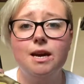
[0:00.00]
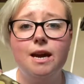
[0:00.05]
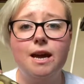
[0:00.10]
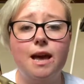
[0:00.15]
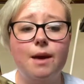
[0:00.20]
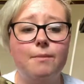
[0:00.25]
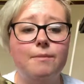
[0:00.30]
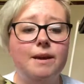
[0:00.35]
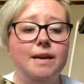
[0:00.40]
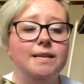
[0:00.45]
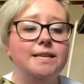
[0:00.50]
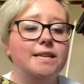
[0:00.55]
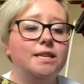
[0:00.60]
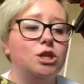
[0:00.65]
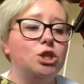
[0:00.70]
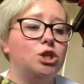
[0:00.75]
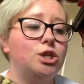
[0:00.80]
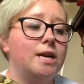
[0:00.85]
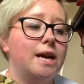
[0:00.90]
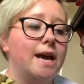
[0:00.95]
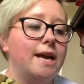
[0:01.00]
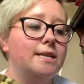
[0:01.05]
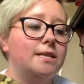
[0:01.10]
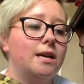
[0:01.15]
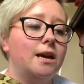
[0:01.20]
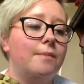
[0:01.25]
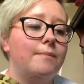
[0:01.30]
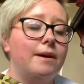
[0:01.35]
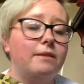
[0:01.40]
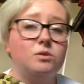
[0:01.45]
Um, he did shed
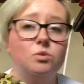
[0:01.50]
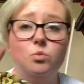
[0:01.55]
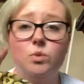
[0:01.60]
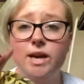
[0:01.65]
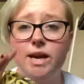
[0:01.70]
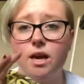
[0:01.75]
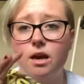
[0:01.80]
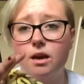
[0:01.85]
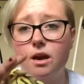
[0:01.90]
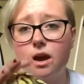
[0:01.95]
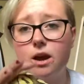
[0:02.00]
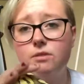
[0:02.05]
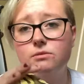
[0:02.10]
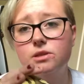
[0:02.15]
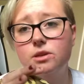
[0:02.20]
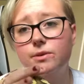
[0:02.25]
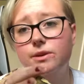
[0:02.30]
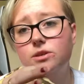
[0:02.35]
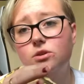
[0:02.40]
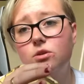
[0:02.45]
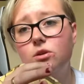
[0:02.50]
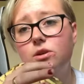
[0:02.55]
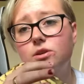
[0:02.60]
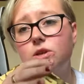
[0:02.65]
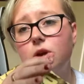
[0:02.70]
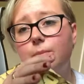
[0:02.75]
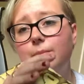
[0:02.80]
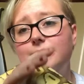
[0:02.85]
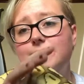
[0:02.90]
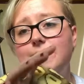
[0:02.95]
about a week ago, so his colours
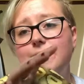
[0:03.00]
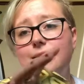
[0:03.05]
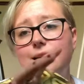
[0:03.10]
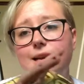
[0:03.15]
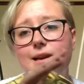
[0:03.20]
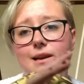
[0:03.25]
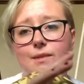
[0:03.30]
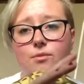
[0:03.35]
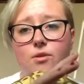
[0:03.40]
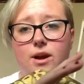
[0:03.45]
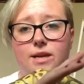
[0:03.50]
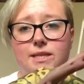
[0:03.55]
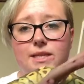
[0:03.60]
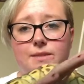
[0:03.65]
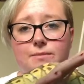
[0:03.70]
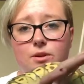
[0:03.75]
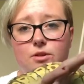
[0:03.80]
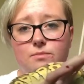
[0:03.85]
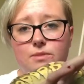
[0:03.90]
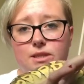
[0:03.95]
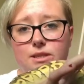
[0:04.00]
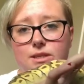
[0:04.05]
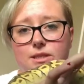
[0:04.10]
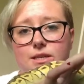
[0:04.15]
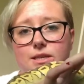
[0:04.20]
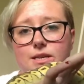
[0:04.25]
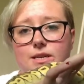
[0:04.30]
are particularly bright at the moment.